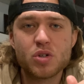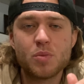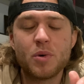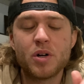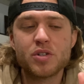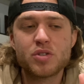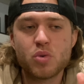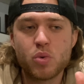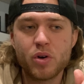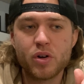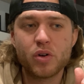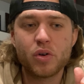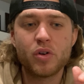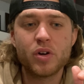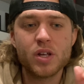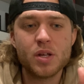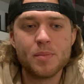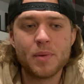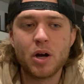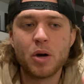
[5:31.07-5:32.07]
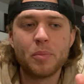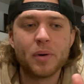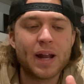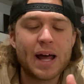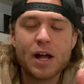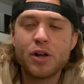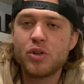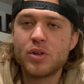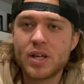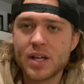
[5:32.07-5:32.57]
them on Twitter or email, but
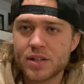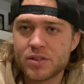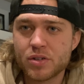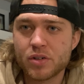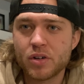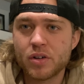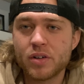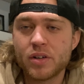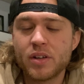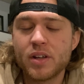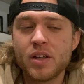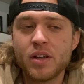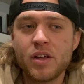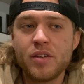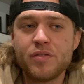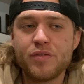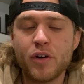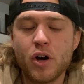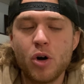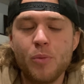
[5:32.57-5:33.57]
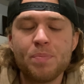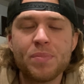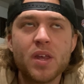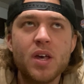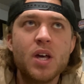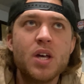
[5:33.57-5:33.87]
how do you get their info?